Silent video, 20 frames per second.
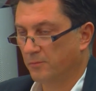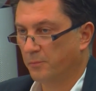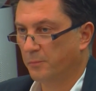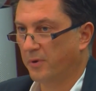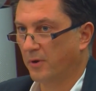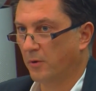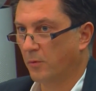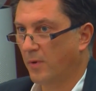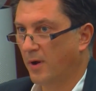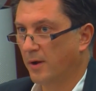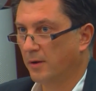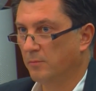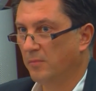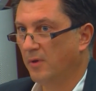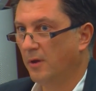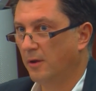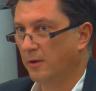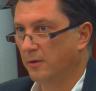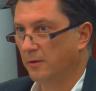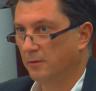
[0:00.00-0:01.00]
per 1
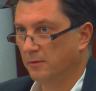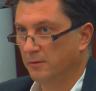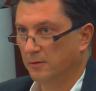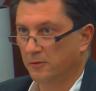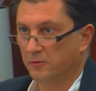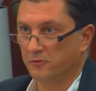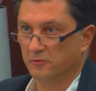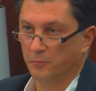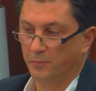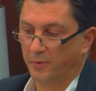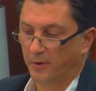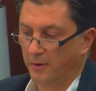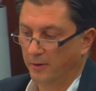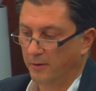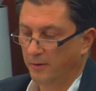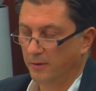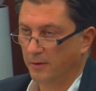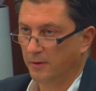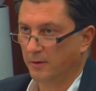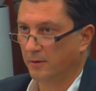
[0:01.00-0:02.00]
million in
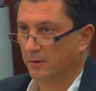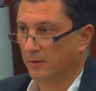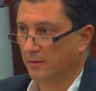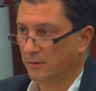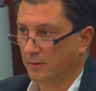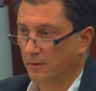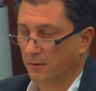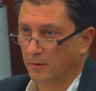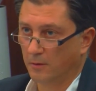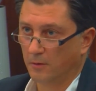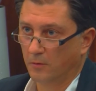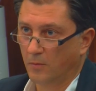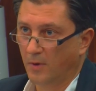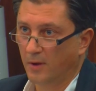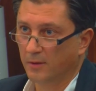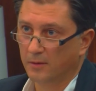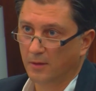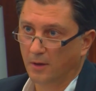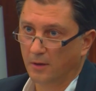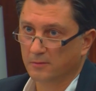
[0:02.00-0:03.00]
Japan and
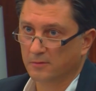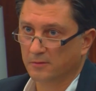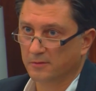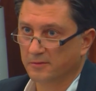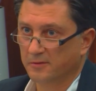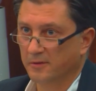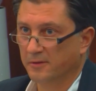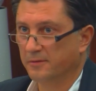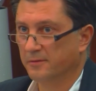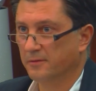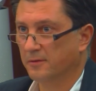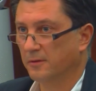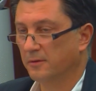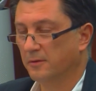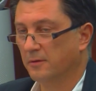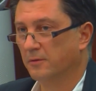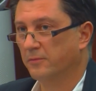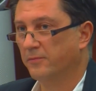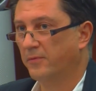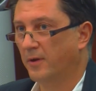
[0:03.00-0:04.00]

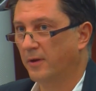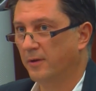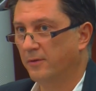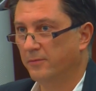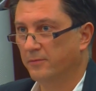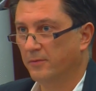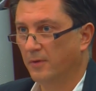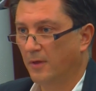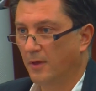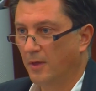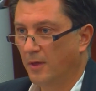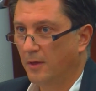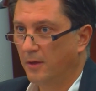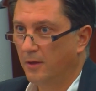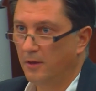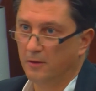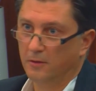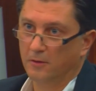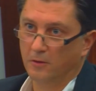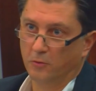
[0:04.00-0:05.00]
1,605
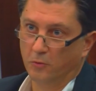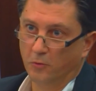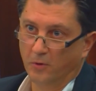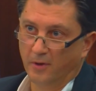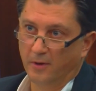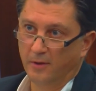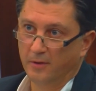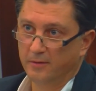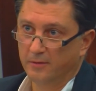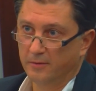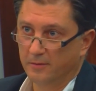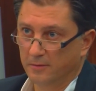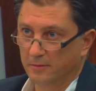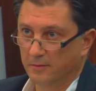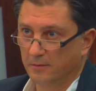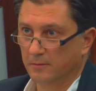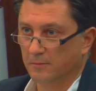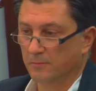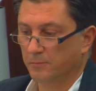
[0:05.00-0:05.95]
in the US